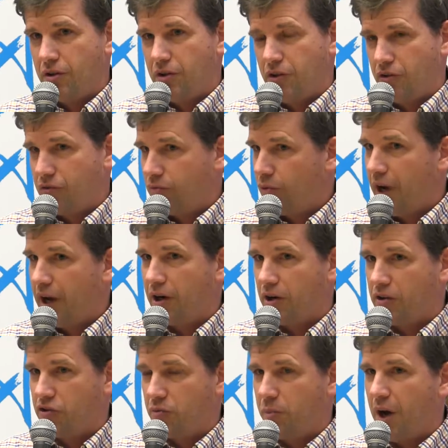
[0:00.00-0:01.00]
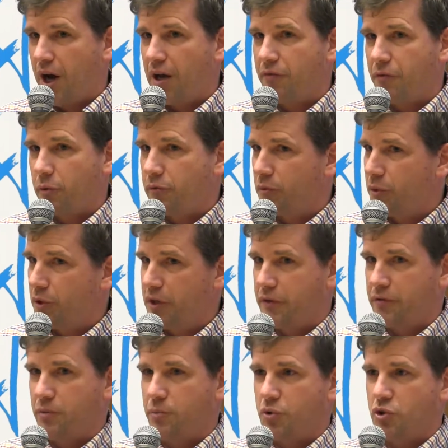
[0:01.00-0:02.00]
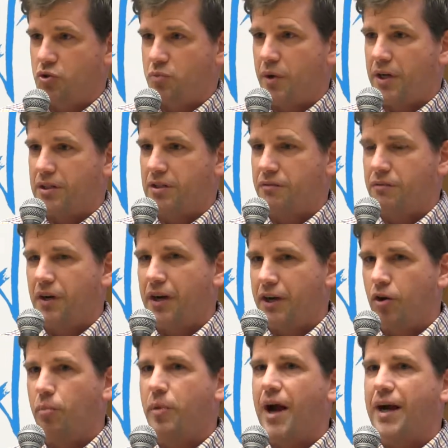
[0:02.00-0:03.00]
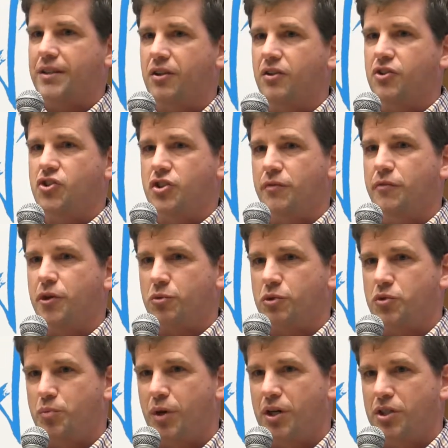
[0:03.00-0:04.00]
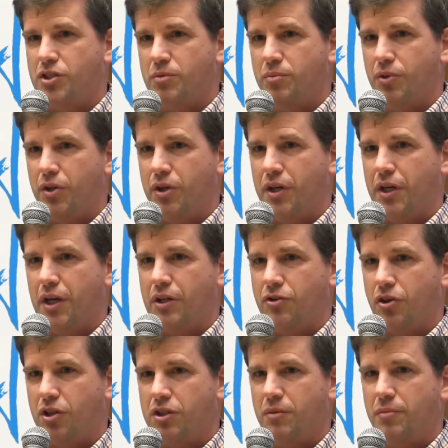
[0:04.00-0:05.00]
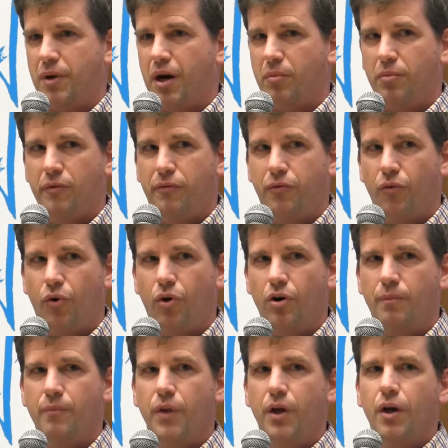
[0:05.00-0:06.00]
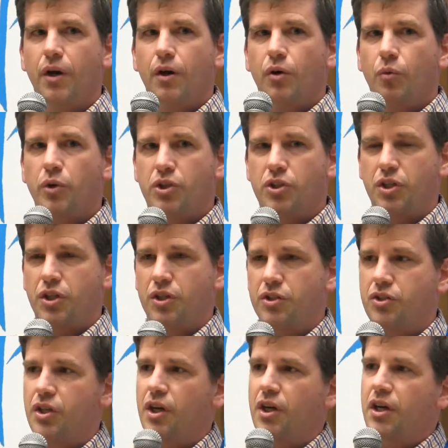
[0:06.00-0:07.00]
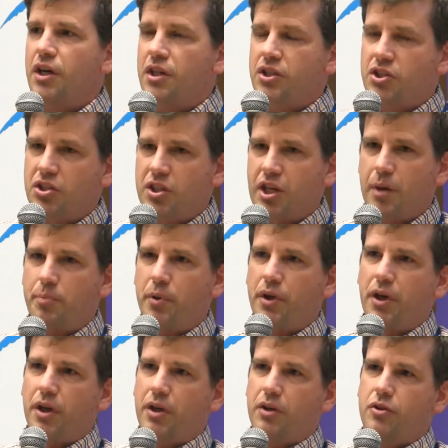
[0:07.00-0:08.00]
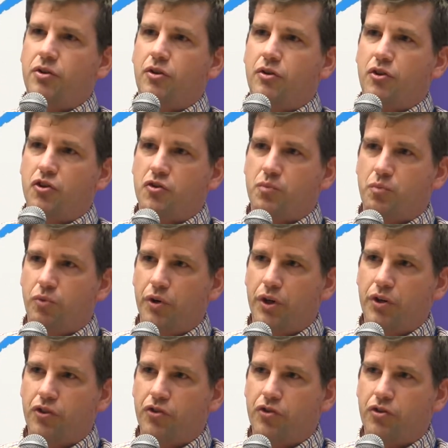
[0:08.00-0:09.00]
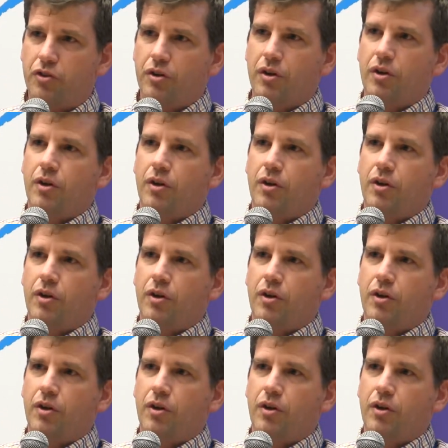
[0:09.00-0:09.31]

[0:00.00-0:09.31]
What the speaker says: right on spot, but from a different perspective. And I go back to the civic responsibility I talked about before, which is stepping into this breach